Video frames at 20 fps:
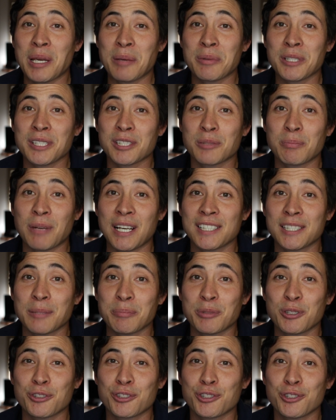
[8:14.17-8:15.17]
Maybe
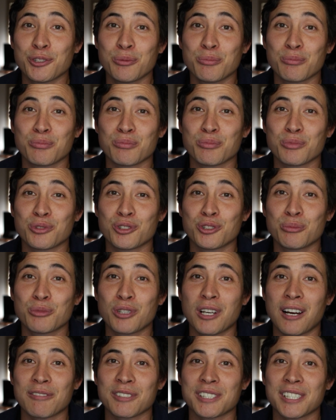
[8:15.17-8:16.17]
spice up your
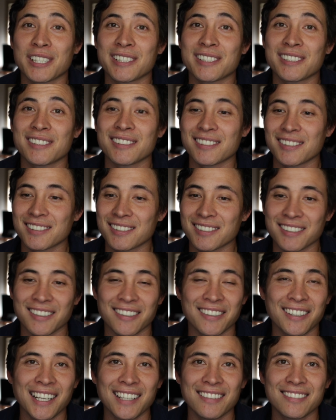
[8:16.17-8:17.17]
Zoom conversations.
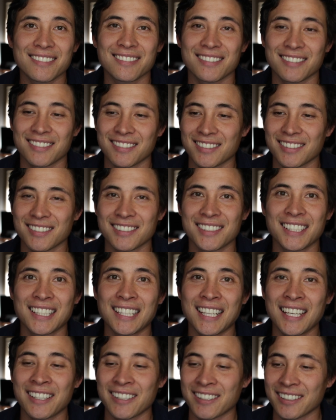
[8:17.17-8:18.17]
All right,
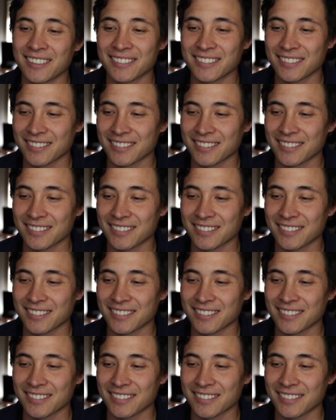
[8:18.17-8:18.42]
see you later.